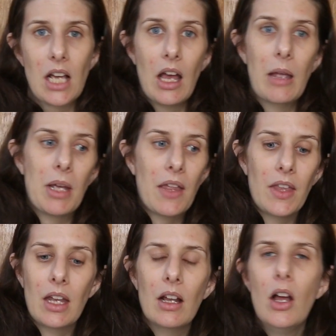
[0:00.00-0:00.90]
And then
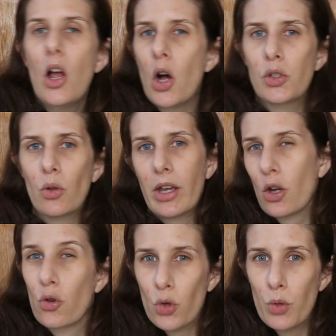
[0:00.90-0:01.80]
I'll do like a
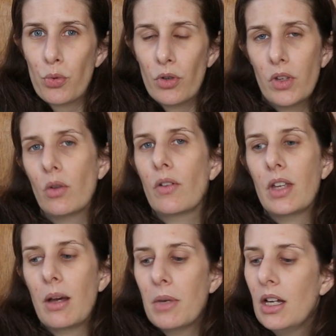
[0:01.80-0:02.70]
group review of
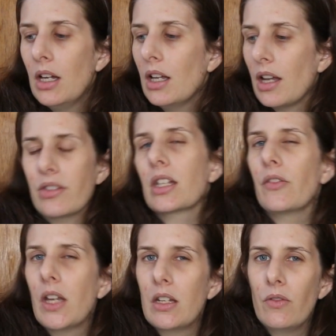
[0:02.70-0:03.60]
them instead of
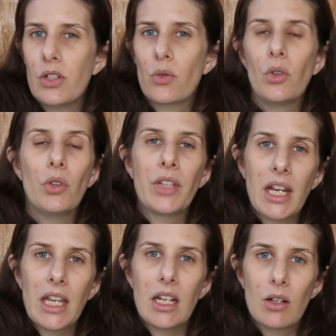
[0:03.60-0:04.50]
individual
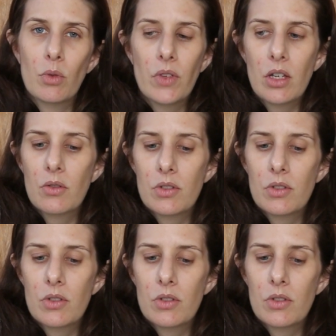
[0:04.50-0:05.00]
dedicated reviews.